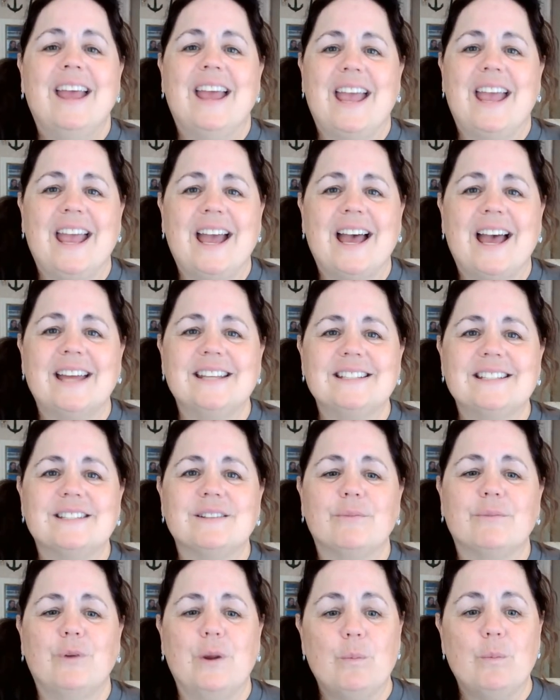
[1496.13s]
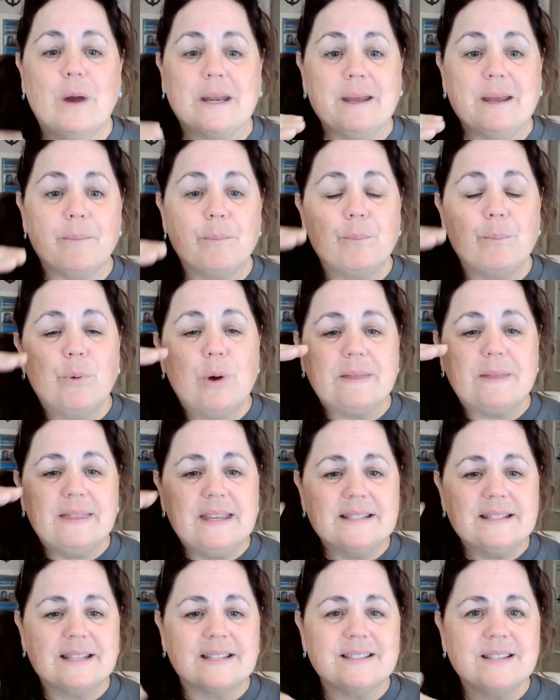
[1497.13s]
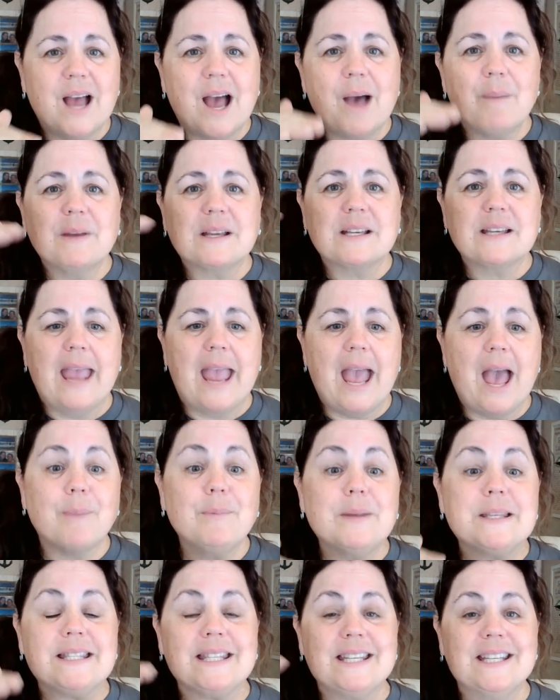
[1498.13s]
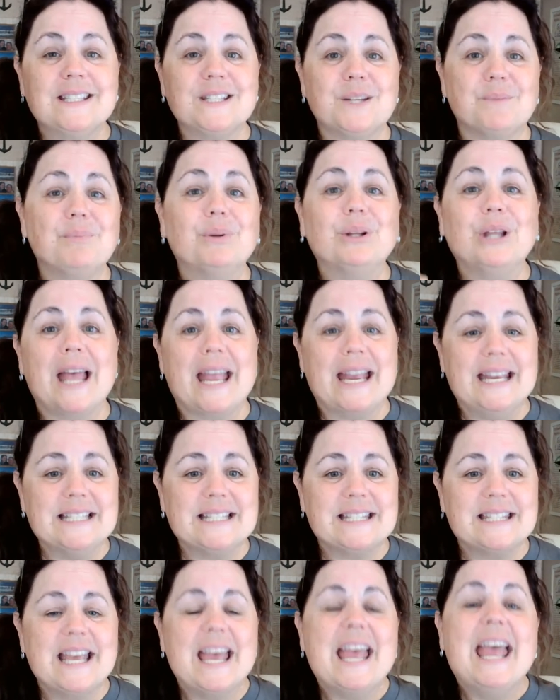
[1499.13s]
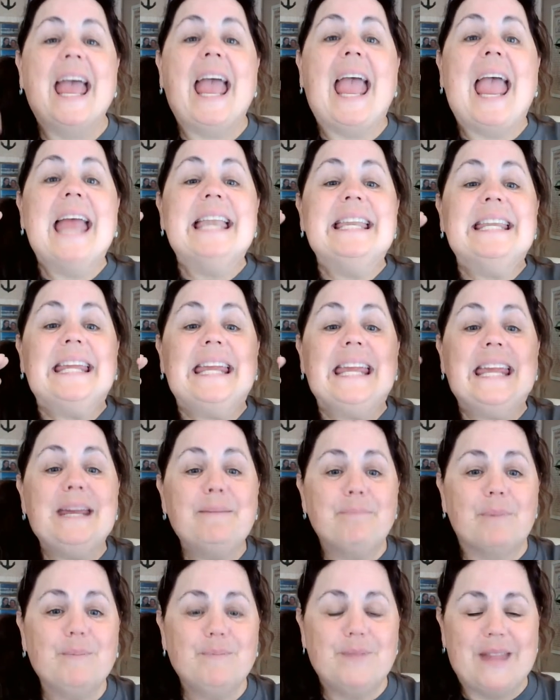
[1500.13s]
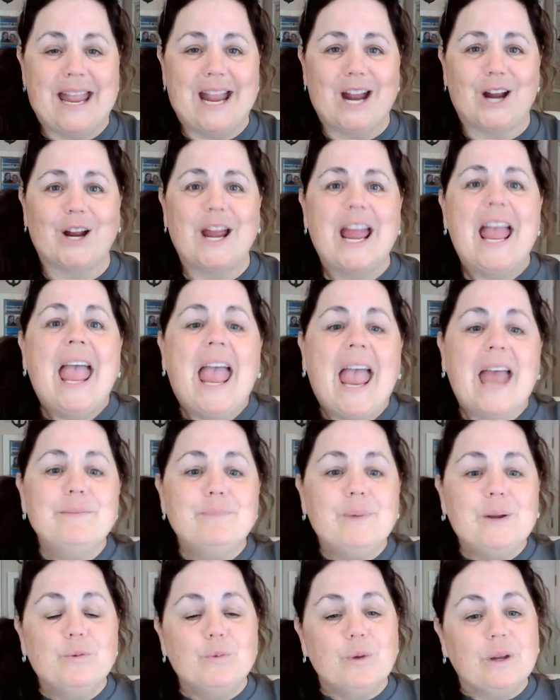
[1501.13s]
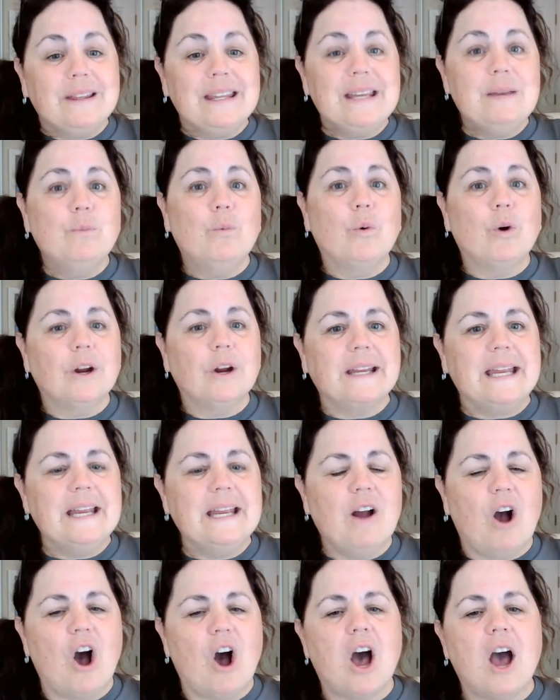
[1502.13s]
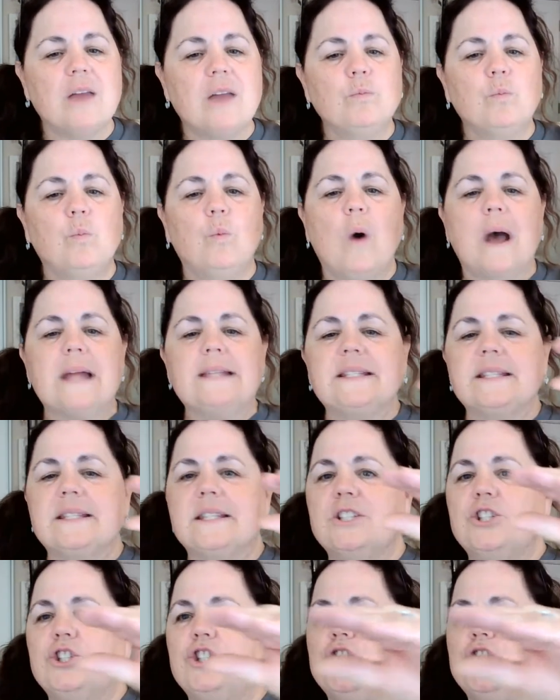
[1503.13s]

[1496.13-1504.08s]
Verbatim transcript: And we want to put these atomic habits into place and keep them there and be really working on what's the